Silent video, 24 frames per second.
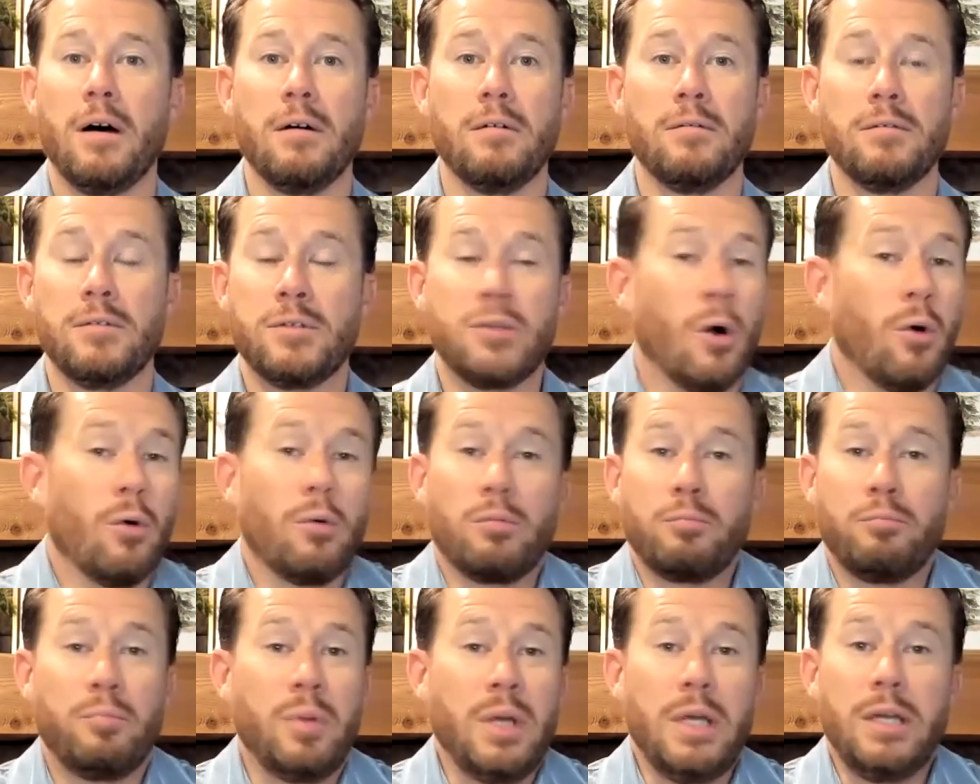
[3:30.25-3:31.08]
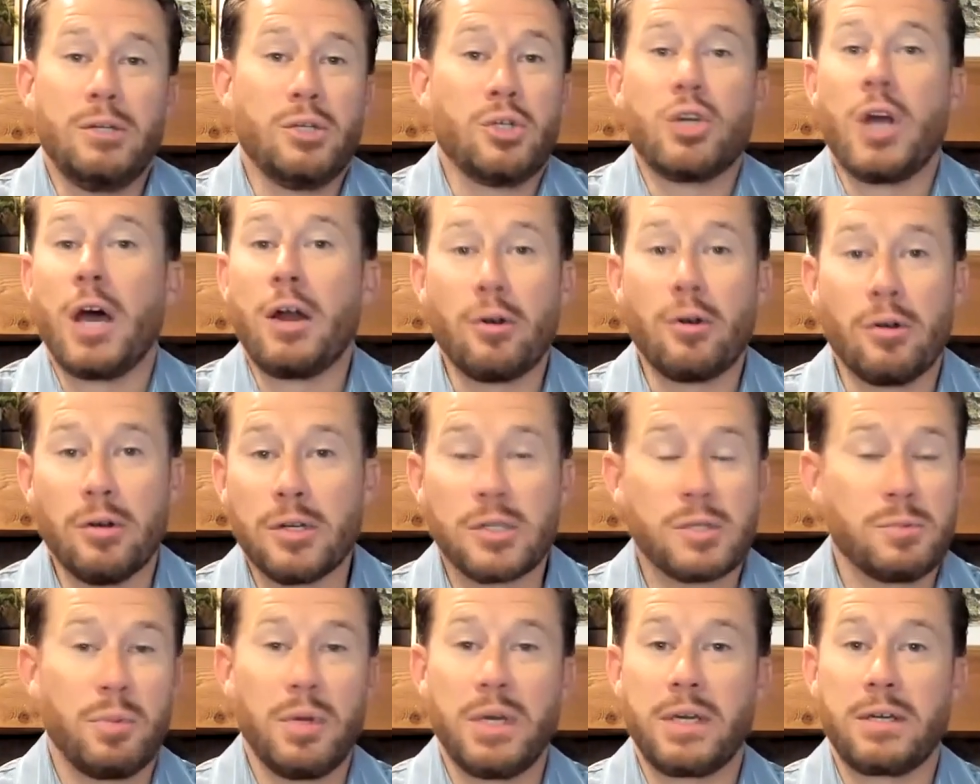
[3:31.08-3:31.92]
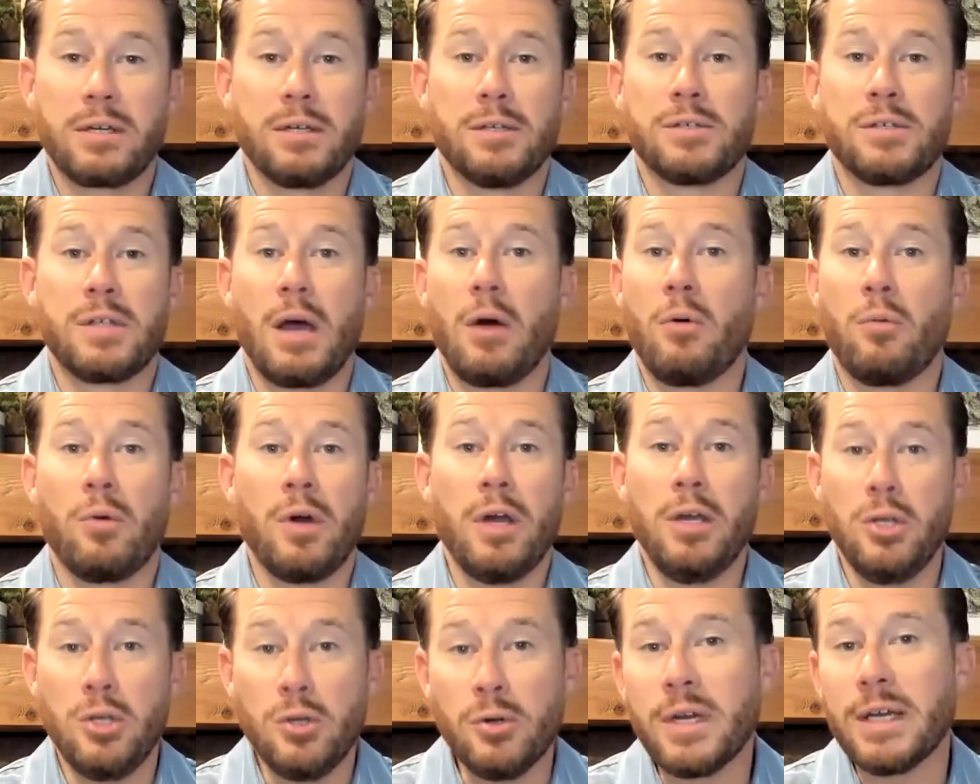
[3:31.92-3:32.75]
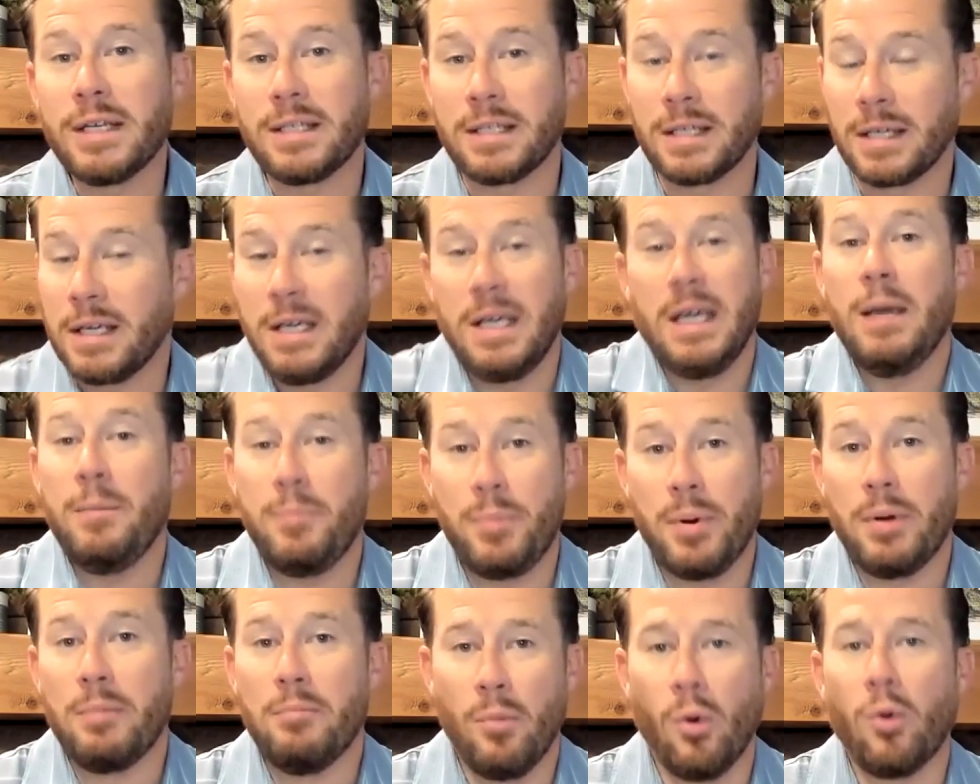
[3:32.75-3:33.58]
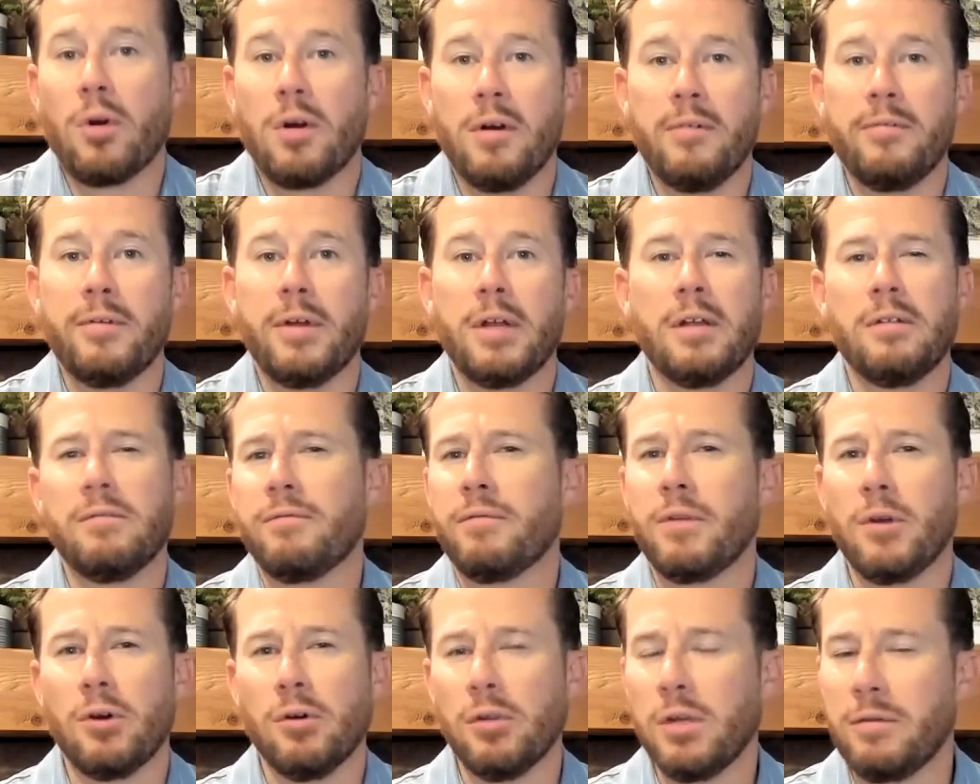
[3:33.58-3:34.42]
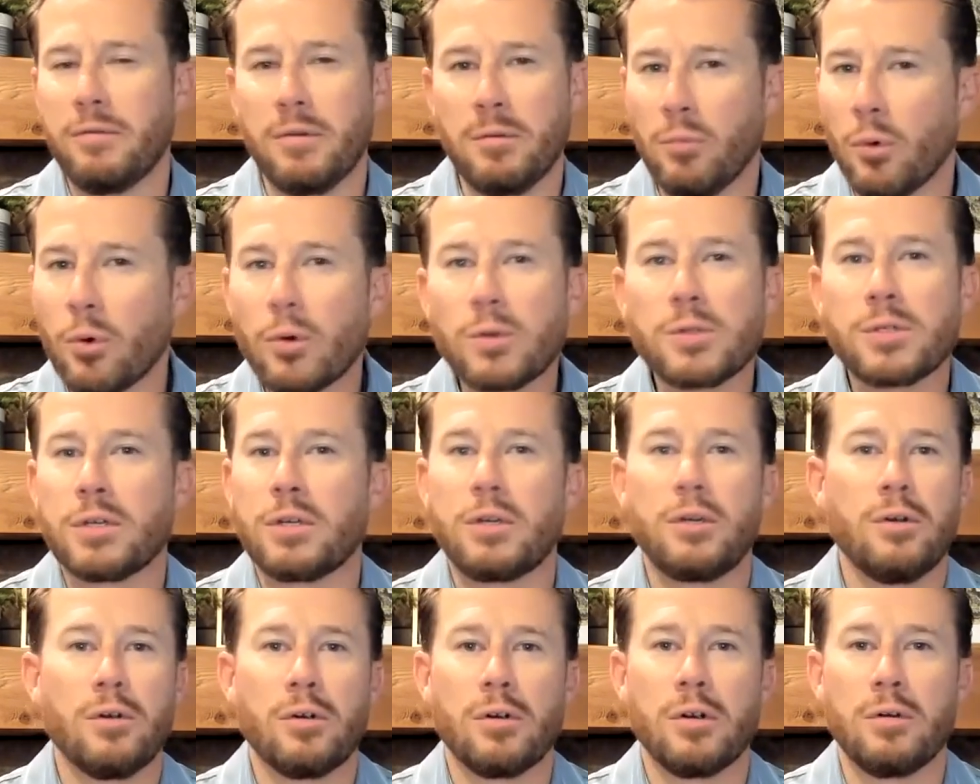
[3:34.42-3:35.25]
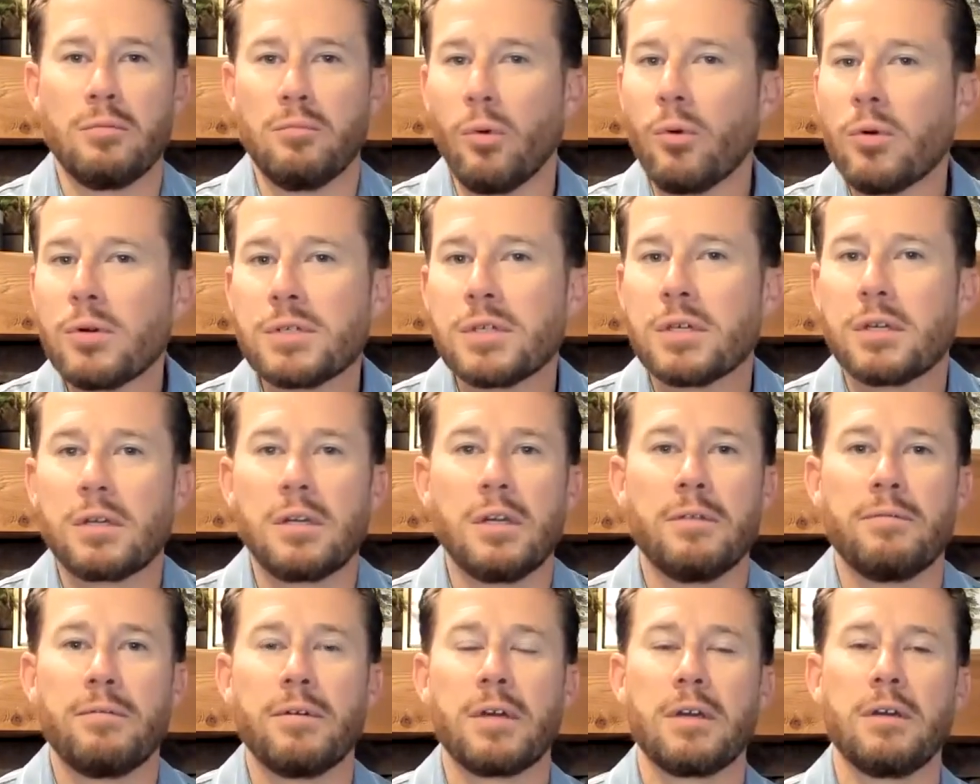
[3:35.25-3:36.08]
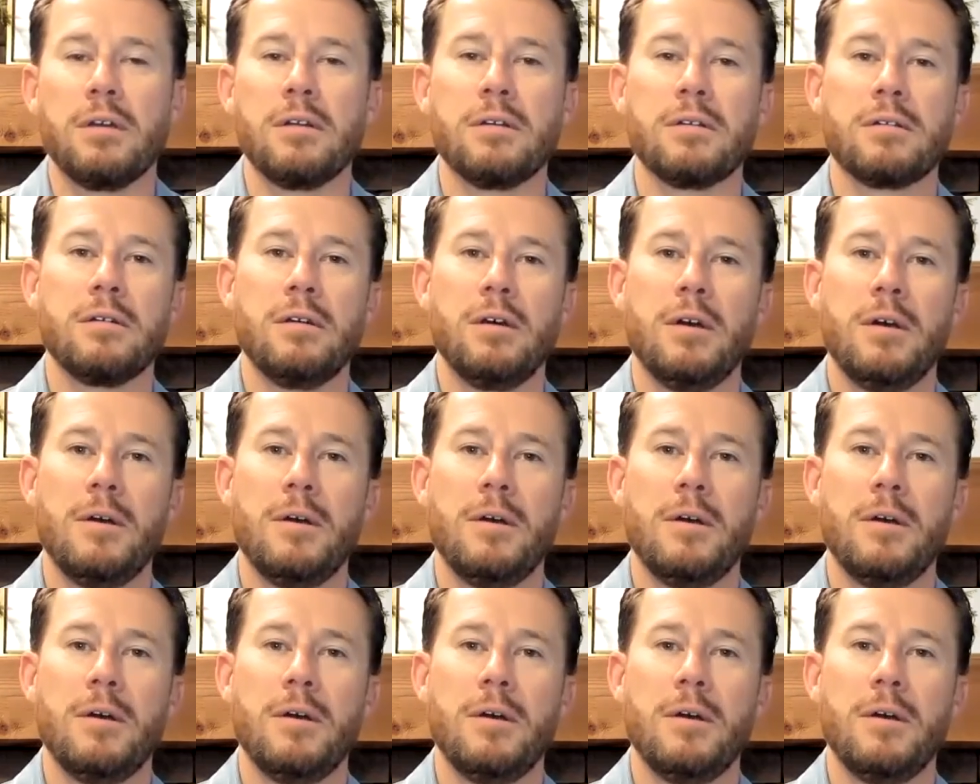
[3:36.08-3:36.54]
Don't be generous because that way you get to keep more of it and feel even more secure and more significant.